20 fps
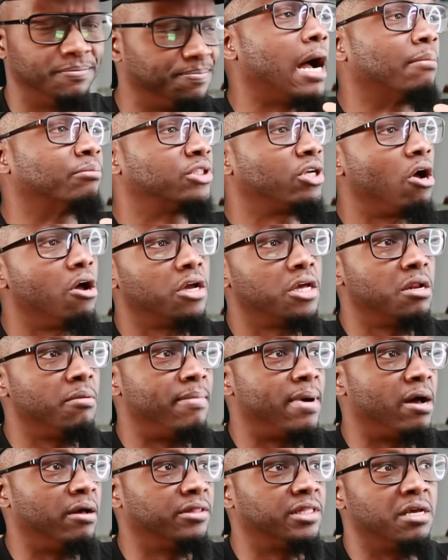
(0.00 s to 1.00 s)
I'm talking
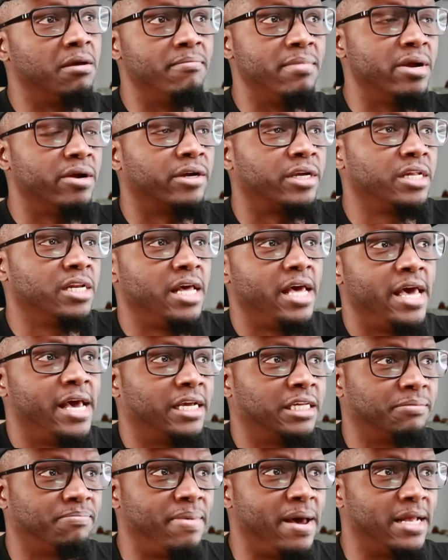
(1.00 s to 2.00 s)
about the American
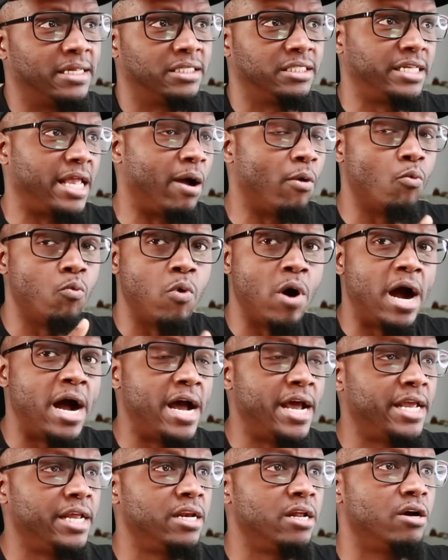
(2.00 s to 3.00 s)
expats that
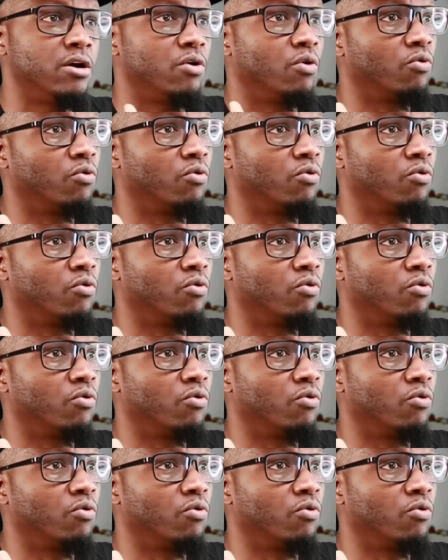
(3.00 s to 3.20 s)
whine,